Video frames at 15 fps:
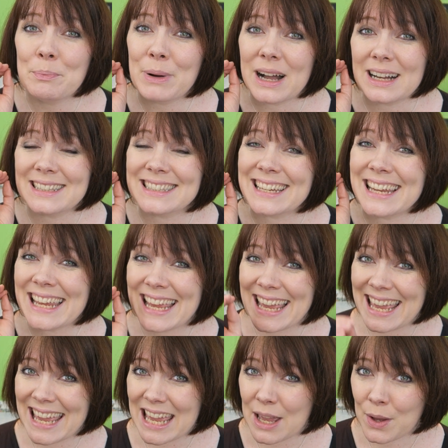But
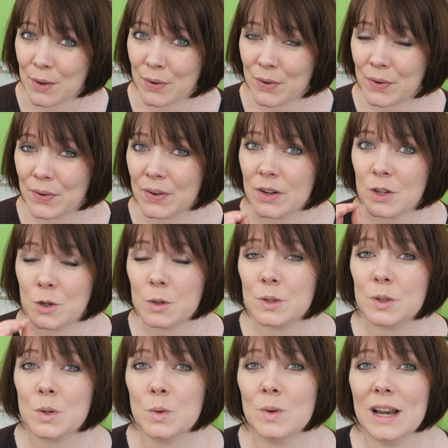if your
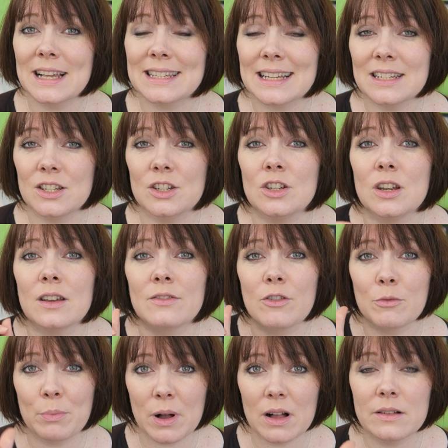school has entered you
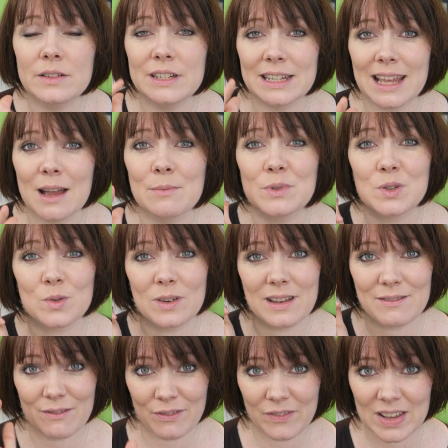for biology, chemistry
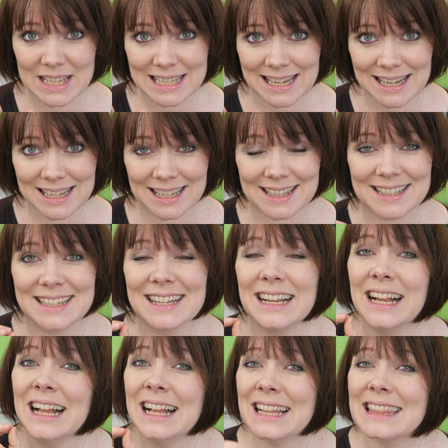and physics,
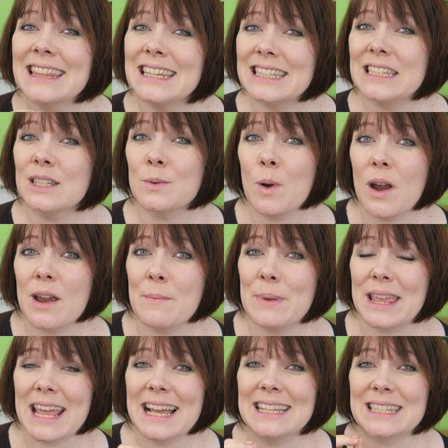this is where
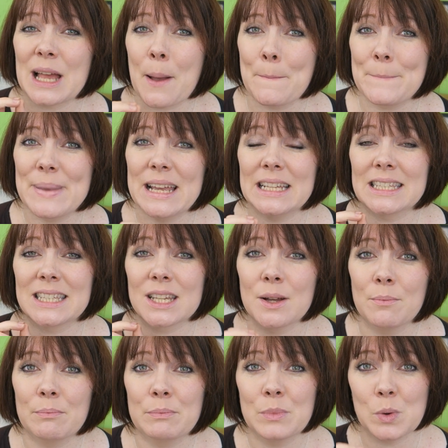it gets a bit
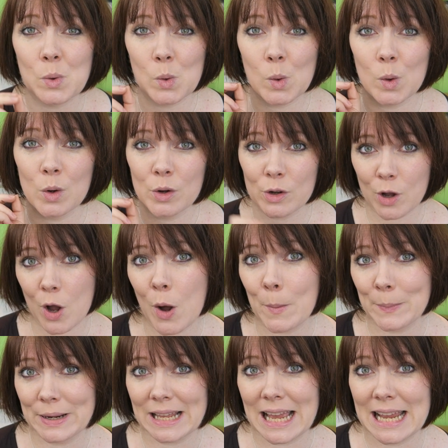more
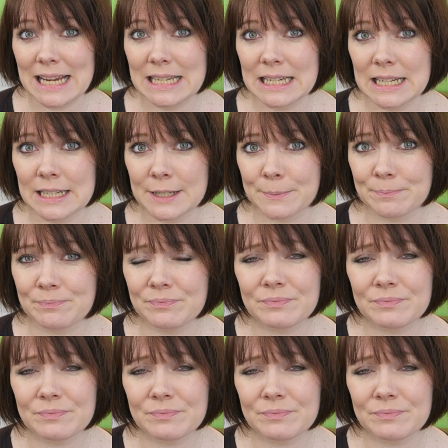complicated.